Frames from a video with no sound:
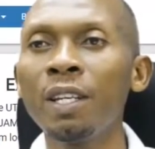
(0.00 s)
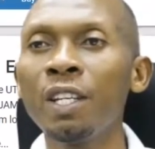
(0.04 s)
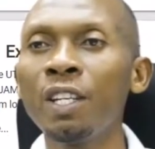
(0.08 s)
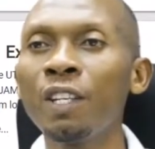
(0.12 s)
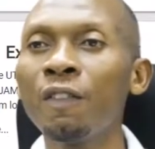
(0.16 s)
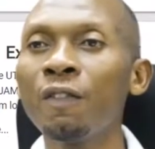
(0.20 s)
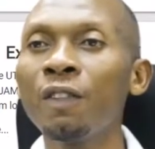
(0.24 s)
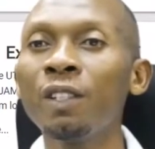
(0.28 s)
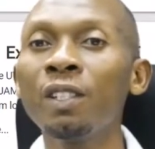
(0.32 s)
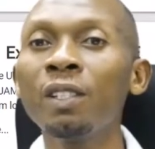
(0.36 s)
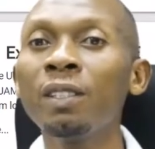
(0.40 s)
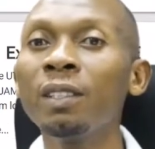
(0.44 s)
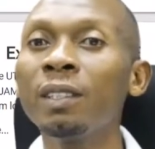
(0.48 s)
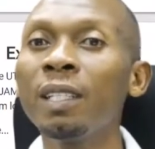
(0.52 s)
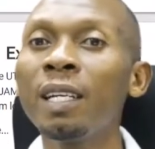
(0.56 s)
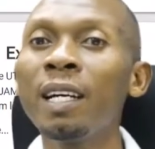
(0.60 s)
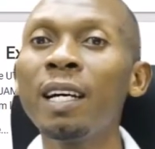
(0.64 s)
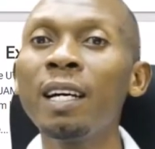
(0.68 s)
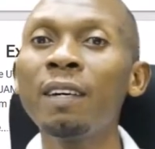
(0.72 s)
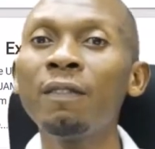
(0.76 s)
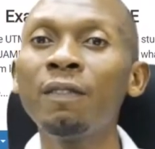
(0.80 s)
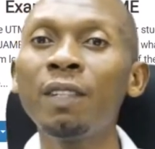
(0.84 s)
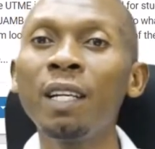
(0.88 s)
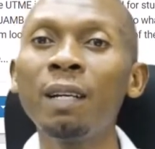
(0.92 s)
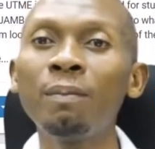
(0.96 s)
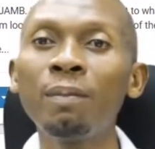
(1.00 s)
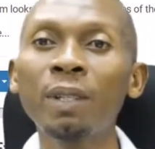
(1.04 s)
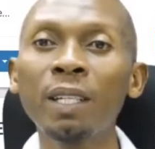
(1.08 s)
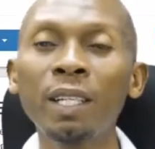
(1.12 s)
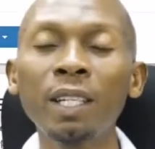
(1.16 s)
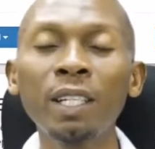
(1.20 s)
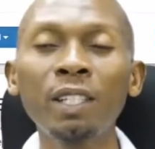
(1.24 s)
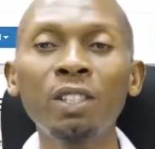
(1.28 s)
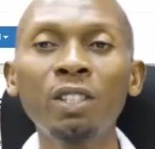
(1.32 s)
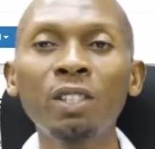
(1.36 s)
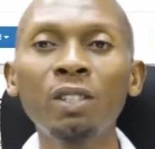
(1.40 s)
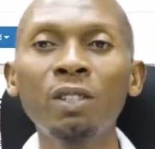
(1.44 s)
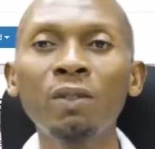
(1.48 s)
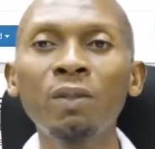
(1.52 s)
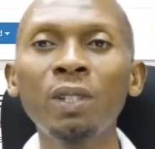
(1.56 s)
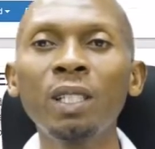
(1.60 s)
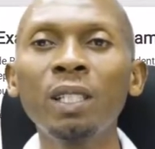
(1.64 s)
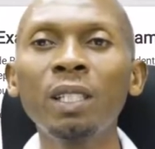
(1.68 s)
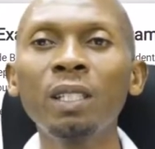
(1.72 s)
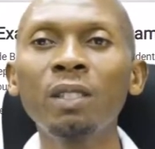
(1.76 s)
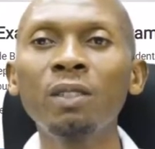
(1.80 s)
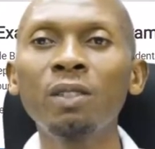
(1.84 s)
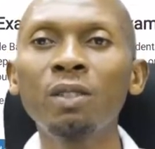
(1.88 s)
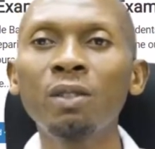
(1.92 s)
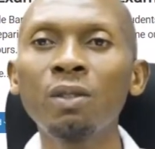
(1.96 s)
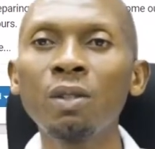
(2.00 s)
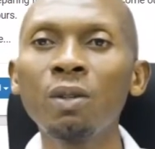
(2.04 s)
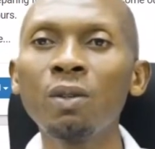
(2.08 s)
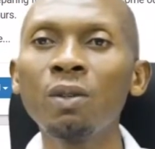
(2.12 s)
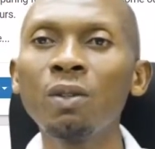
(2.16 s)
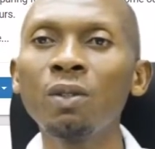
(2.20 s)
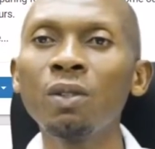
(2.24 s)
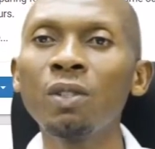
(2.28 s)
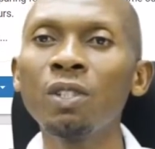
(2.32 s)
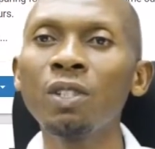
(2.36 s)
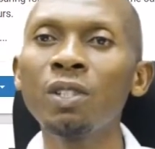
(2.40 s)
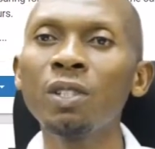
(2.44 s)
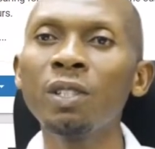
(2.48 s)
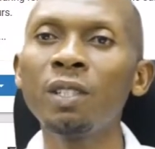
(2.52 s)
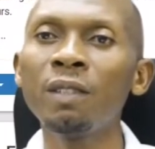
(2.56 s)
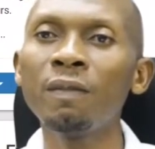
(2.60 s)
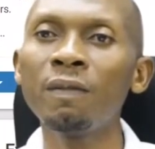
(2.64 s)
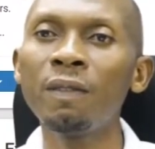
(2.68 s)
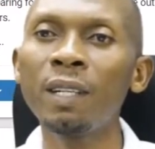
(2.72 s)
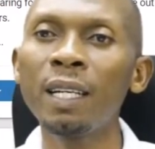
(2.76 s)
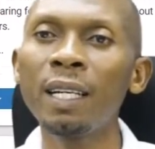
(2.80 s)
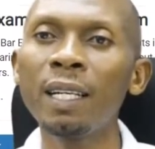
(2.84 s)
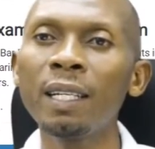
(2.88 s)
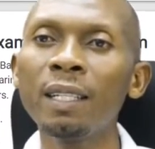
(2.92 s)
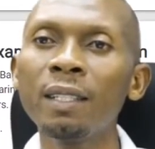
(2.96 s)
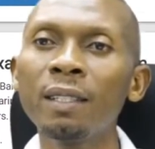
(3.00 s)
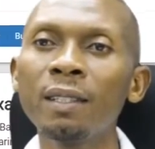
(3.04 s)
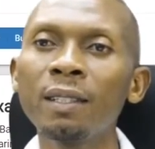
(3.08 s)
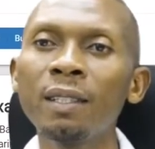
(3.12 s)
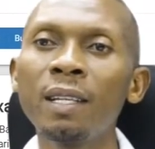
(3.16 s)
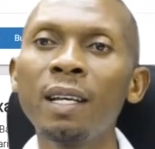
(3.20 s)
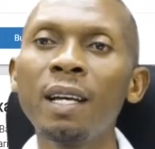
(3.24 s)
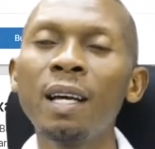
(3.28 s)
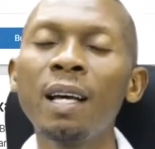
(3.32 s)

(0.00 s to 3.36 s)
If you don't have the application already installed on your device,